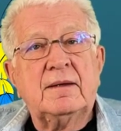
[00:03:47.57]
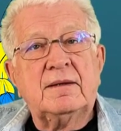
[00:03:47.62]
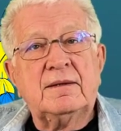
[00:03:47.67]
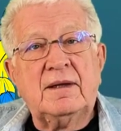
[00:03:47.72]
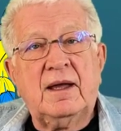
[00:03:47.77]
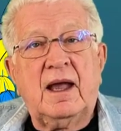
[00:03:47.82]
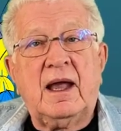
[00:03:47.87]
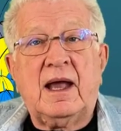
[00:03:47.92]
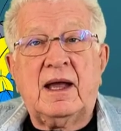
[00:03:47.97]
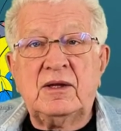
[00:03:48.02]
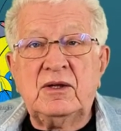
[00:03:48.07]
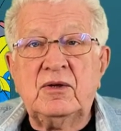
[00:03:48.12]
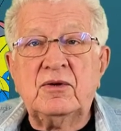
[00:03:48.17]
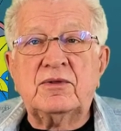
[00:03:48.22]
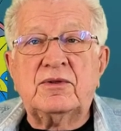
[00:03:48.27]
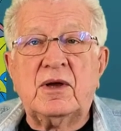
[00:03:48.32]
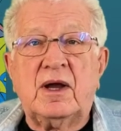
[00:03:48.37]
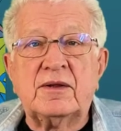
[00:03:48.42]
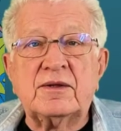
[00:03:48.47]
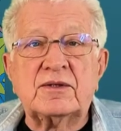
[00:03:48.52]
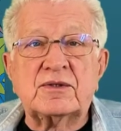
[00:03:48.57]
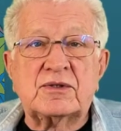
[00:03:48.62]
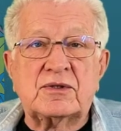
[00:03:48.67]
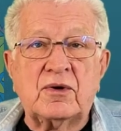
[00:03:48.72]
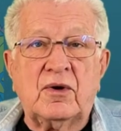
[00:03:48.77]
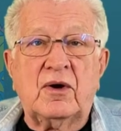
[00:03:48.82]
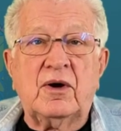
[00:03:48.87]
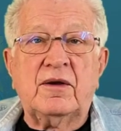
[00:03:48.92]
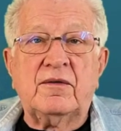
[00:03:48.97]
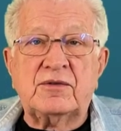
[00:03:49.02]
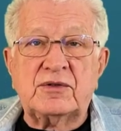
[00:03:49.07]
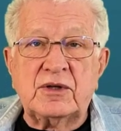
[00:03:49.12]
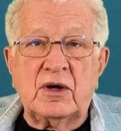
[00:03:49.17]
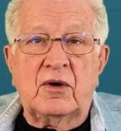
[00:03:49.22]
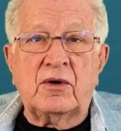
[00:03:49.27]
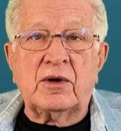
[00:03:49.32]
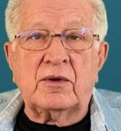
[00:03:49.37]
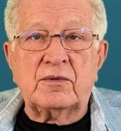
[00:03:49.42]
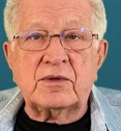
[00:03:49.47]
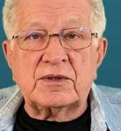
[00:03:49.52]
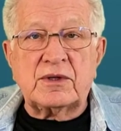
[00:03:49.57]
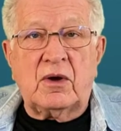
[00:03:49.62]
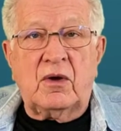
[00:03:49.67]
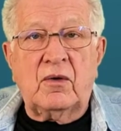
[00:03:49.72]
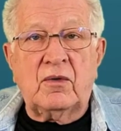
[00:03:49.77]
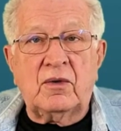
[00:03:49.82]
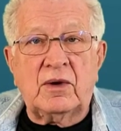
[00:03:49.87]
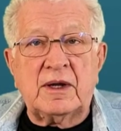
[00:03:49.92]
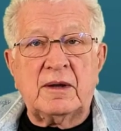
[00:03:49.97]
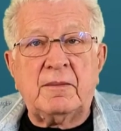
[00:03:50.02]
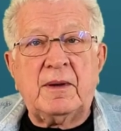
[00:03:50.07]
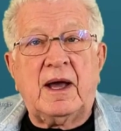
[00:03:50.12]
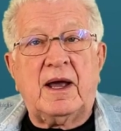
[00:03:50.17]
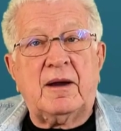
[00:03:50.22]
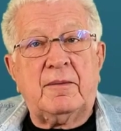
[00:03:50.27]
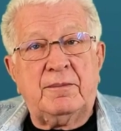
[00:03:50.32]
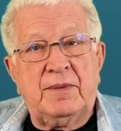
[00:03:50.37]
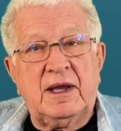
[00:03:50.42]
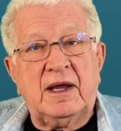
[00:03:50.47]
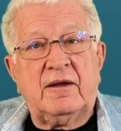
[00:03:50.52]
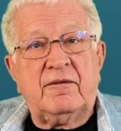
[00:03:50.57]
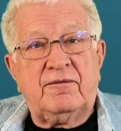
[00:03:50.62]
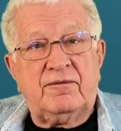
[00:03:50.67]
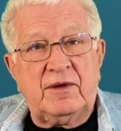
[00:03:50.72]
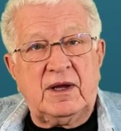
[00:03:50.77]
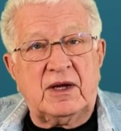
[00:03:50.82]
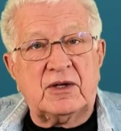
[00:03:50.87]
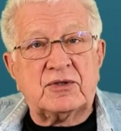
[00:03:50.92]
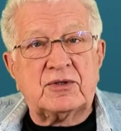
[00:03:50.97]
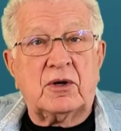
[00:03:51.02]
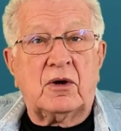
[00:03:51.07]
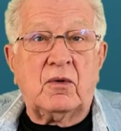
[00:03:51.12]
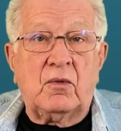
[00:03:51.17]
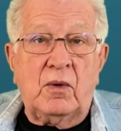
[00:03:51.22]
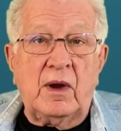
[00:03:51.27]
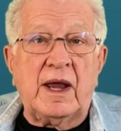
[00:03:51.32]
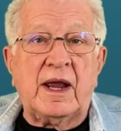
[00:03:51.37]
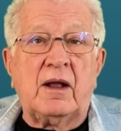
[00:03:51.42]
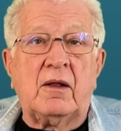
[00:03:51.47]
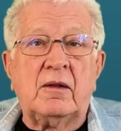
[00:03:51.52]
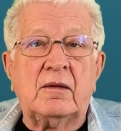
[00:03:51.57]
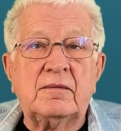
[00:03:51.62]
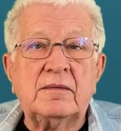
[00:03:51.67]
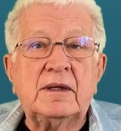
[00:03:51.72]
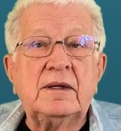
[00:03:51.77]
Yeah, and you thought the story of Jonah was only about a big fish or a whale.